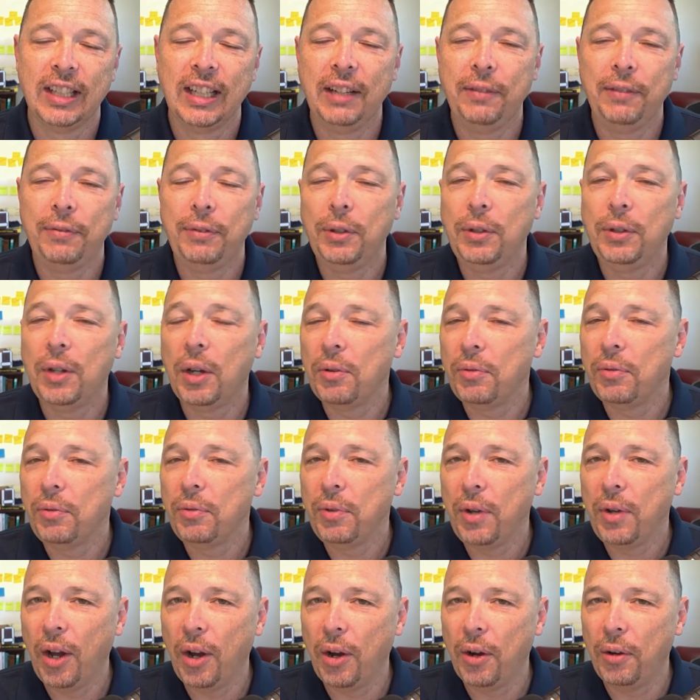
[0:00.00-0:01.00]
If you
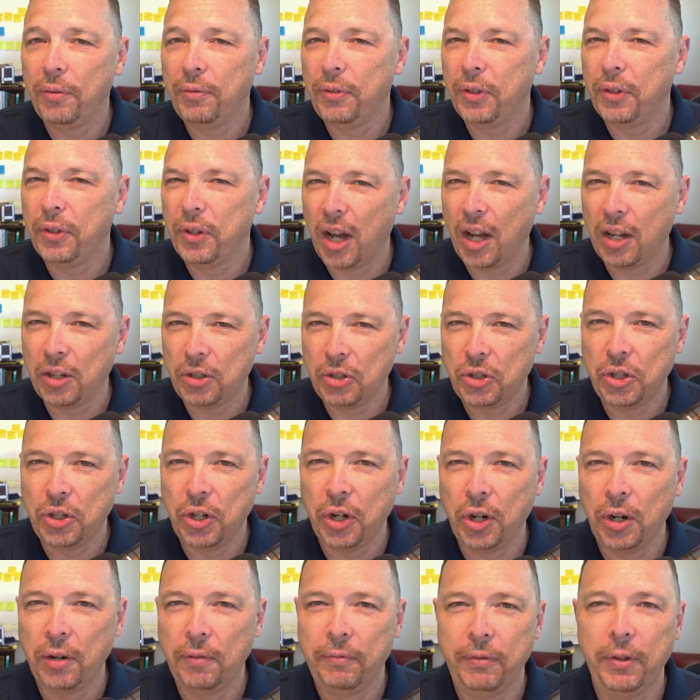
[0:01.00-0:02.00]
don't know, if you're not
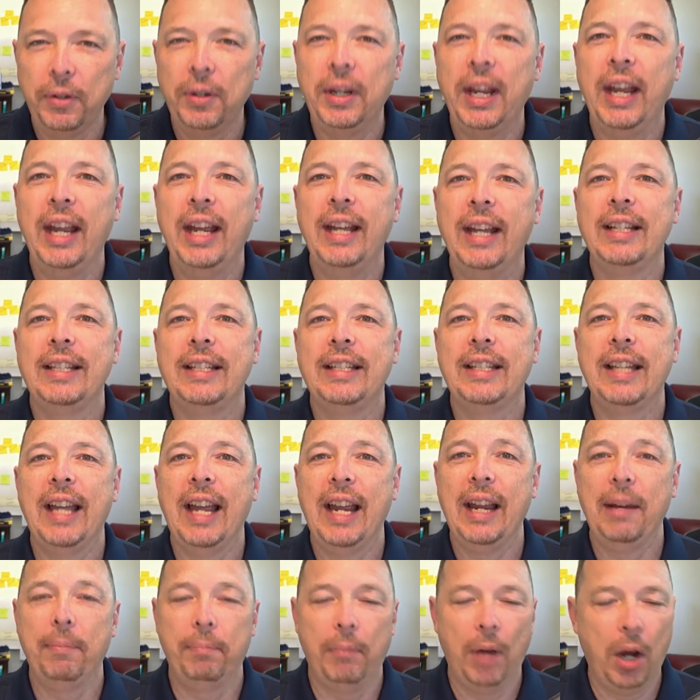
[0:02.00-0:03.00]
sure, if you can't
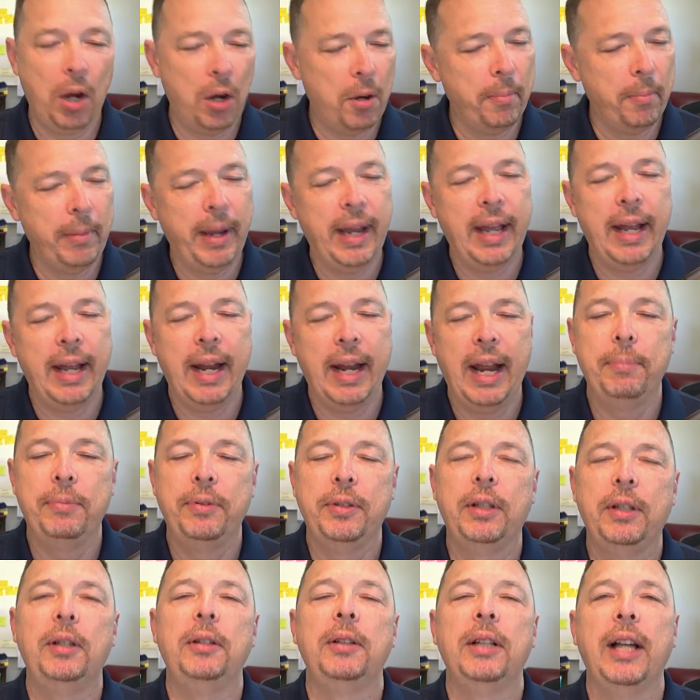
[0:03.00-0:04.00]
say, oh man,
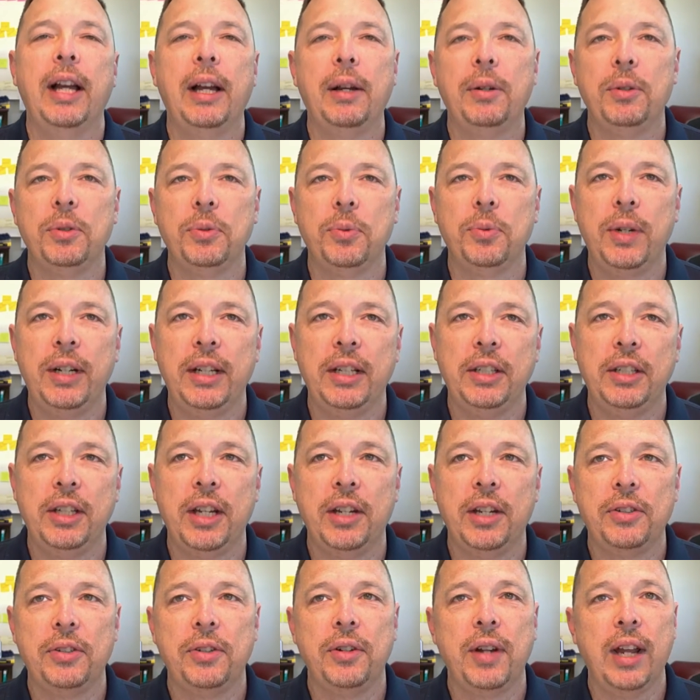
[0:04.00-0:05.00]
absolutely, I was winning
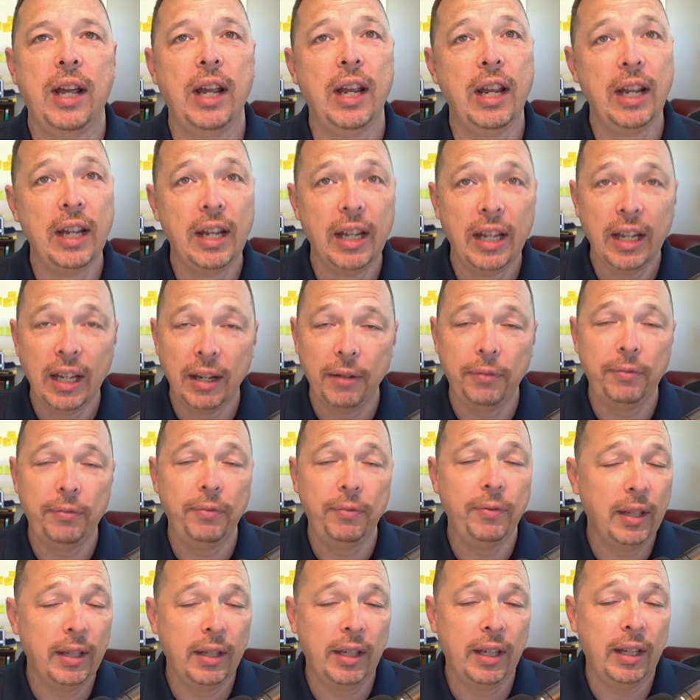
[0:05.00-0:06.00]
yesterday.
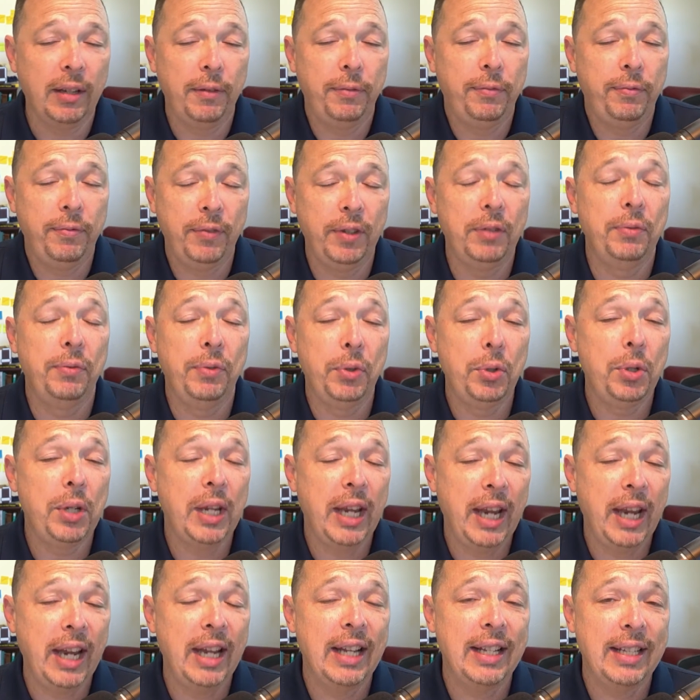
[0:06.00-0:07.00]
If you
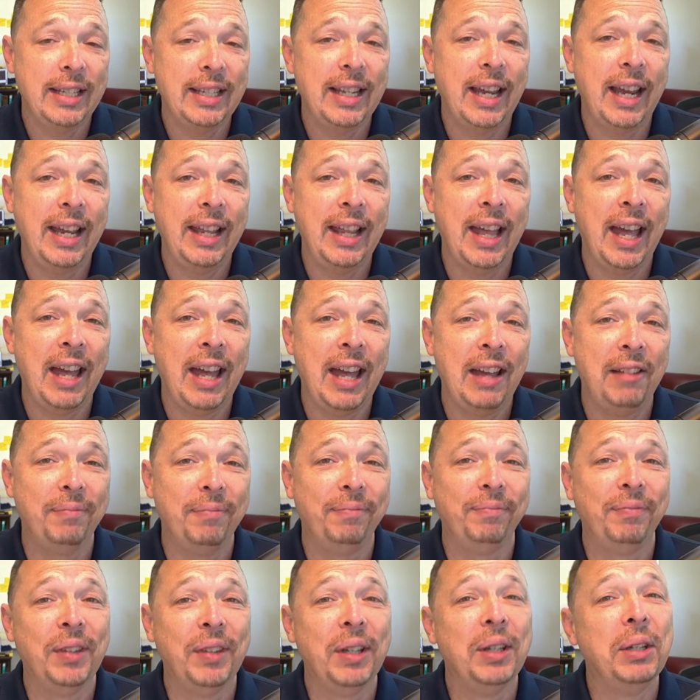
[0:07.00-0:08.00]
can't say that,
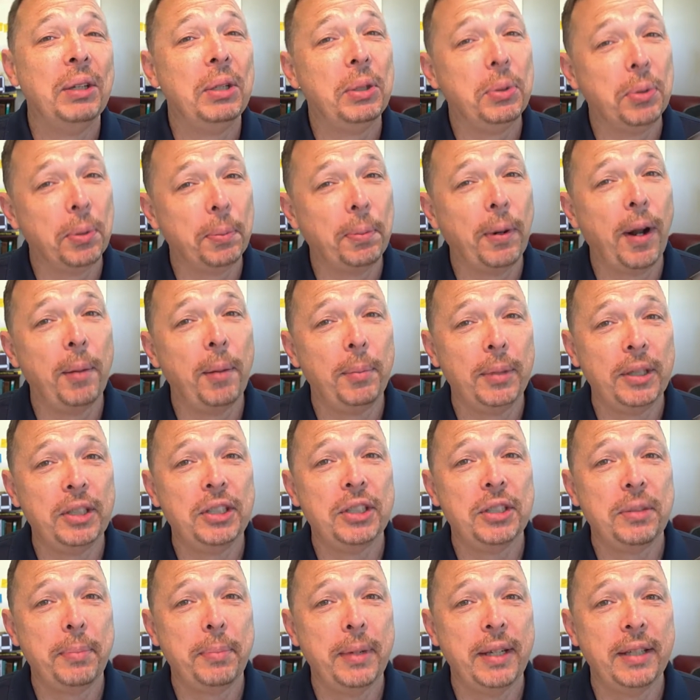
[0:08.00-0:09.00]
you were probably
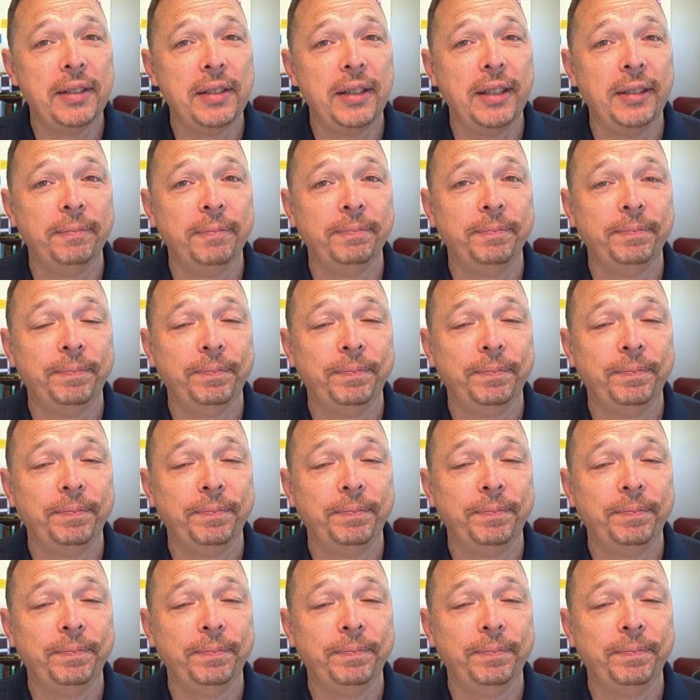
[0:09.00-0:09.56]
just busy.